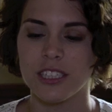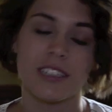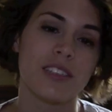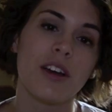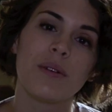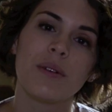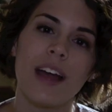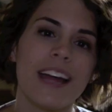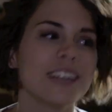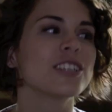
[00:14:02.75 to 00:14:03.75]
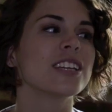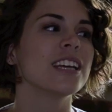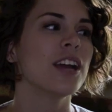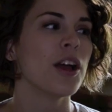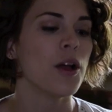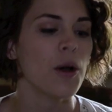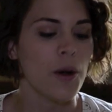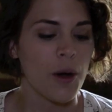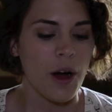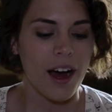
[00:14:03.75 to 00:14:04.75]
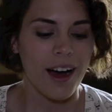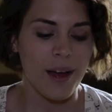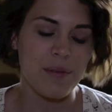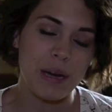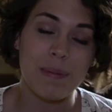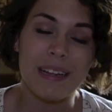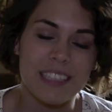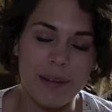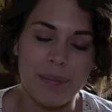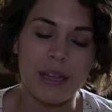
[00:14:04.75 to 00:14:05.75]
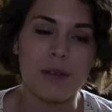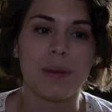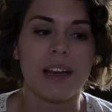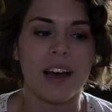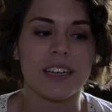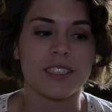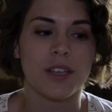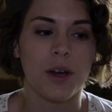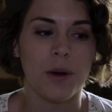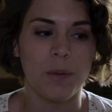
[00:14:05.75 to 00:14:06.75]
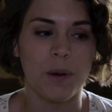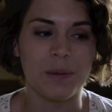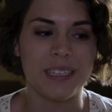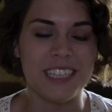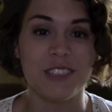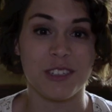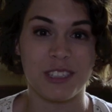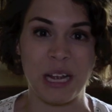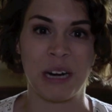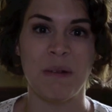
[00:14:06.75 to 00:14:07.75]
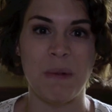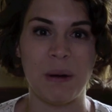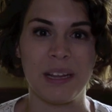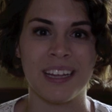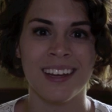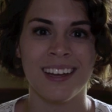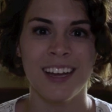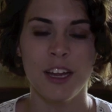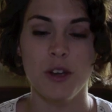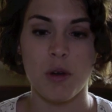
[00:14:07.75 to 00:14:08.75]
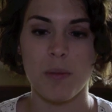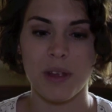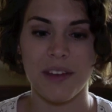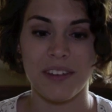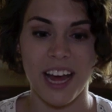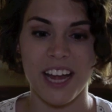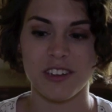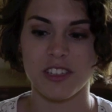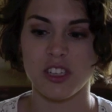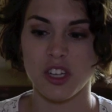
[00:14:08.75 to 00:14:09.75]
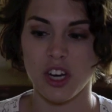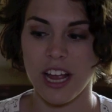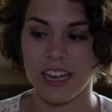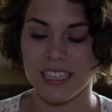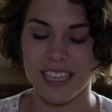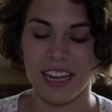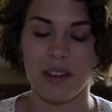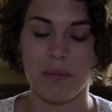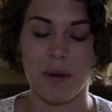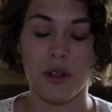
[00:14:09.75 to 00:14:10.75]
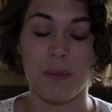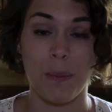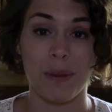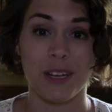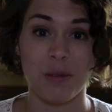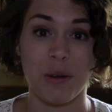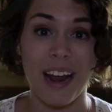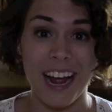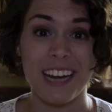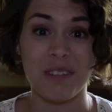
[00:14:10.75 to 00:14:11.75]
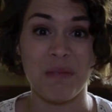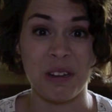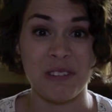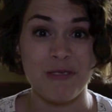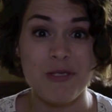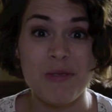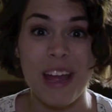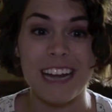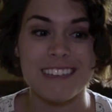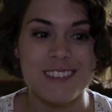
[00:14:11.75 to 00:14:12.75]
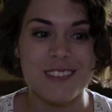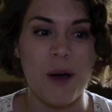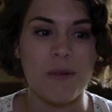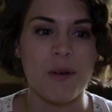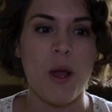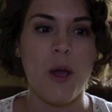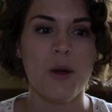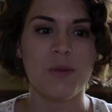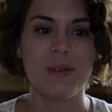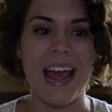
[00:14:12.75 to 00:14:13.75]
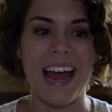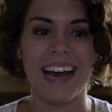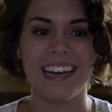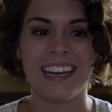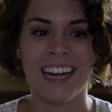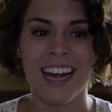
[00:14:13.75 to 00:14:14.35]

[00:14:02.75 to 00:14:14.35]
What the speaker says: says, no, actually, I mean, I meant something because when we did your ceremony, normally have an Iron Sister and a Silent Brother, but because we were in hiding, we couldn't do that. So we had